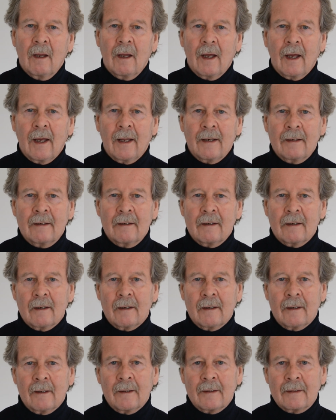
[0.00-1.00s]
And
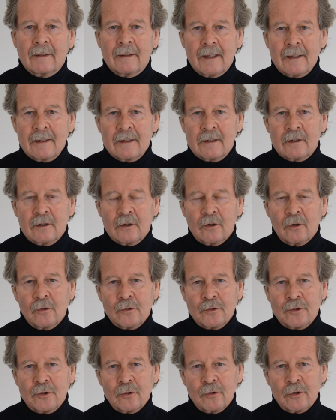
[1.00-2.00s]
that
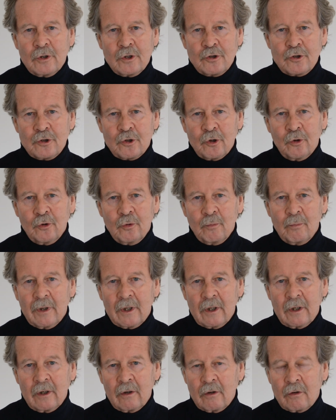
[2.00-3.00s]
also is shown by
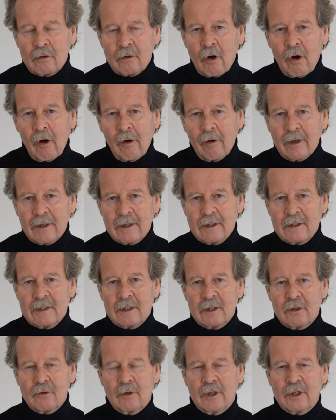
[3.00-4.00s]
the current
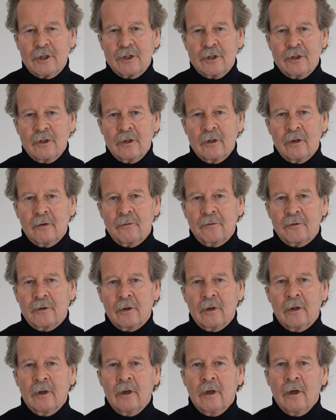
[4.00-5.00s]
situation of
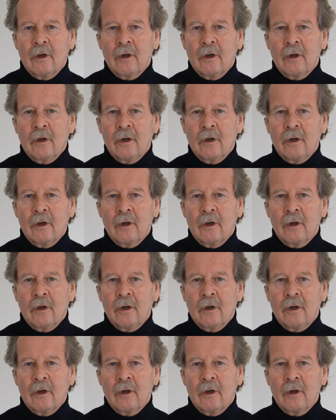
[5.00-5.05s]
the